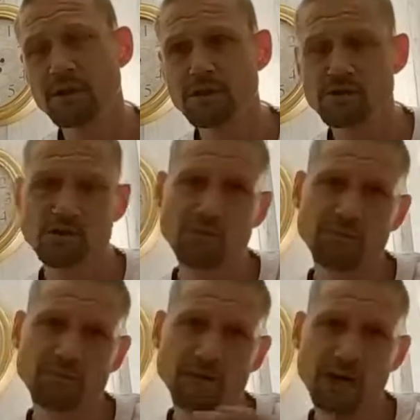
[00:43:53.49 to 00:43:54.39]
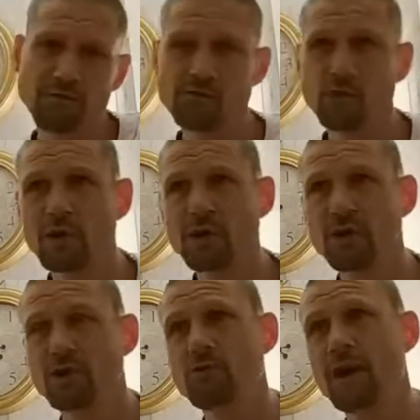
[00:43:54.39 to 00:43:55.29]
such with Kev's work
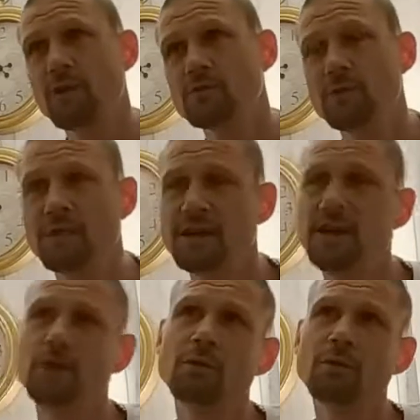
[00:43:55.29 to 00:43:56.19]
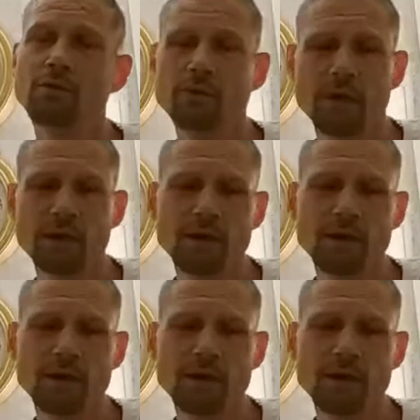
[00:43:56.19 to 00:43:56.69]
and Graham's with the DWP,